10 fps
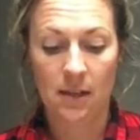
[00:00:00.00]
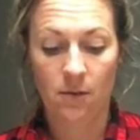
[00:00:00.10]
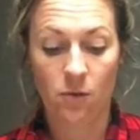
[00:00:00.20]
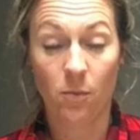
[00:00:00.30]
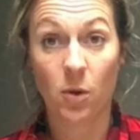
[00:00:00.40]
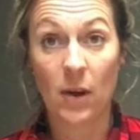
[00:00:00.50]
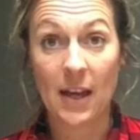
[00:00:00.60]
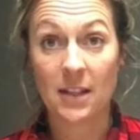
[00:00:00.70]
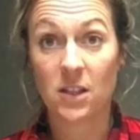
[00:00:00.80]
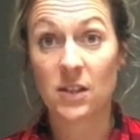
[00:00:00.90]
from your
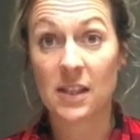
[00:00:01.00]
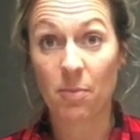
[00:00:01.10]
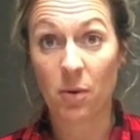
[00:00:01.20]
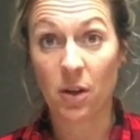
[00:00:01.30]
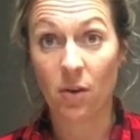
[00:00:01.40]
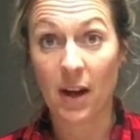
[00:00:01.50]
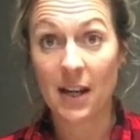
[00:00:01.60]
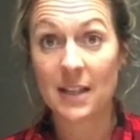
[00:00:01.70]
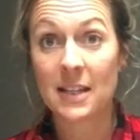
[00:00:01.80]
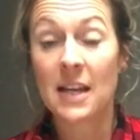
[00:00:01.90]
eggs, so separate your
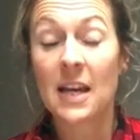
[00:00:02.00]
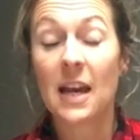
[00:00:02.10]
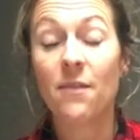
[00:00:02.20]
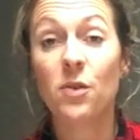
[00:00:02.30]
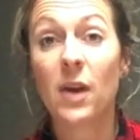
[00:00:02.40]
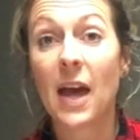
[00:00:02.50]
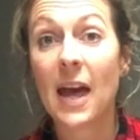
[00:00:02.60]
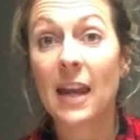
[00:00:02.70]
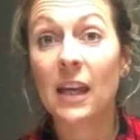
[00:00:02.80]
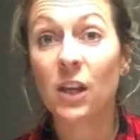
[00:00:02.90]
eggs. If you
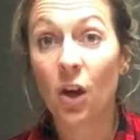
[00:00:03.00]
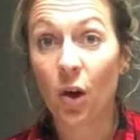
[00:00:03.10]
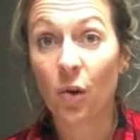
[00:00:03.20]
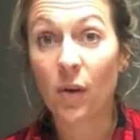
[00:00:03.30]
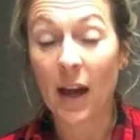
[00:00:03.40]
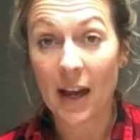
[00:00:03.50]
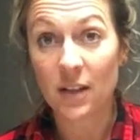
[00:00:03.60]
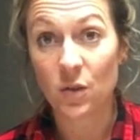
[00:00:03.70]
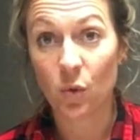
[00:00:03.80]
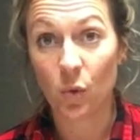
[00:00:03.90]
get any yolk
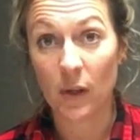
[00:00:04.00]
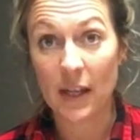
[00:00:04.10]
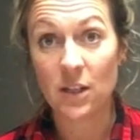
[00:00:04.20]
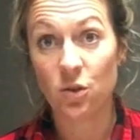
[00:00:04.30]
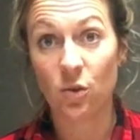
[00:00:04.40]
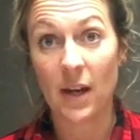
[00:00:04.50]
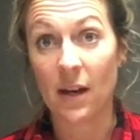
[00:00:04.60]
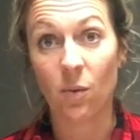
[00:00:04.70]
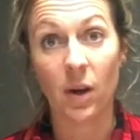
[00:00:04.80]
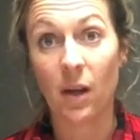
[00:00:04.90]
at all into your
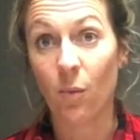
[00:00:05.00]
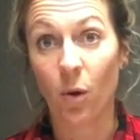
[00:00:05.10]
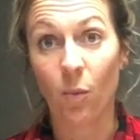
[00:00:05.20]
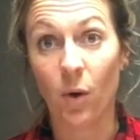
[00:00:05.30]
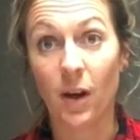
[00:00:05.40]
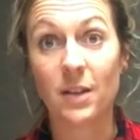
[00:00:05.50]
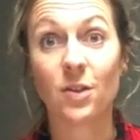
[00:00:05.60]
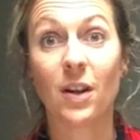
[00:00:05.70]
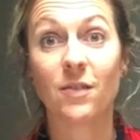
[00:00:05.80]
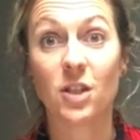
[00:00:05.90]
egg white, it won't work,
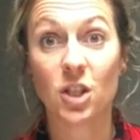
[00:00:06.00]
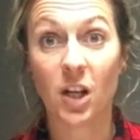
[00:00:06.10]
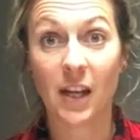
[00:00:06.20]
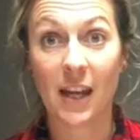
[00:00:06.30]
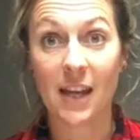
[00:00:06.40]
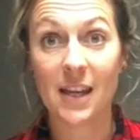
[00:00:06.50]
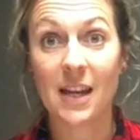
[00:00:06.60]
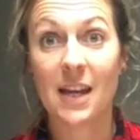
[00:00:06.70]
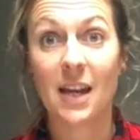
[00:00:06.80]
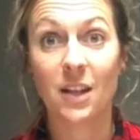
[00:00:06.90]
so you have to chuck
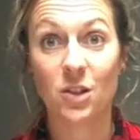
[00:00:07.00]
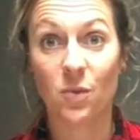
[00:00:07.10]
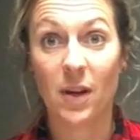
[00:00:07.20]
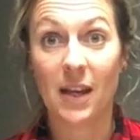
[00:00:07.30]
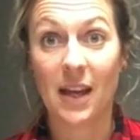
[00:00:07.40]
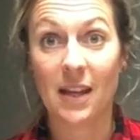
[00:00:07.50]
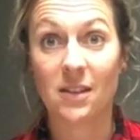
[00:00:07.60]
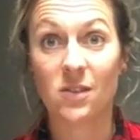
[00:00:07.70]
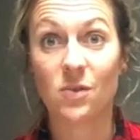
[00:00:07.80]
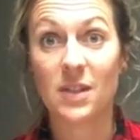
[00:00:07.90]
it and do it
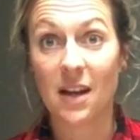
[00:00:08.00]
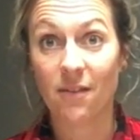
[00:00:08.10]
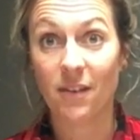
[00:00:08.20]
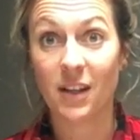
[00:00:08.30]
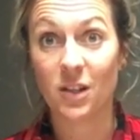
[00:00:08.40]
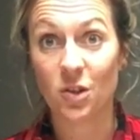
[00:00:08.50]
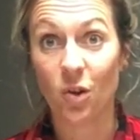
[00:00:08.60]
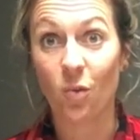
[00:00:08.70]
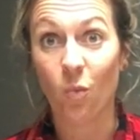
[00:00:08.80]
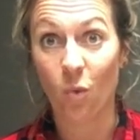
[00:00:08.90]
again. So definitely
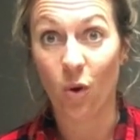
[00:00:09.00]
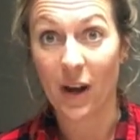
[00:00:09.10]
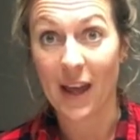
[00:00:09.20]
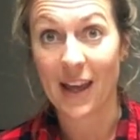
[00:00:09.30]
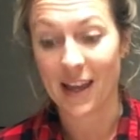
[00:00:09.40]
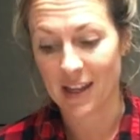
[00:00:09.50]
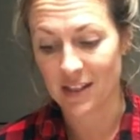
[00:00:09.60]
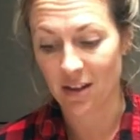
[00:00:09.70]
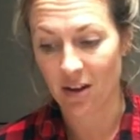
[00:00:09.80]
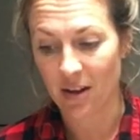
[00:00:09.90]
do 1 egg at
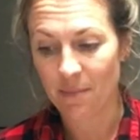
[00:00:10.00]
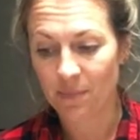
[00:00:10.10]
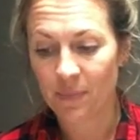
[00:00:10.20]
a time.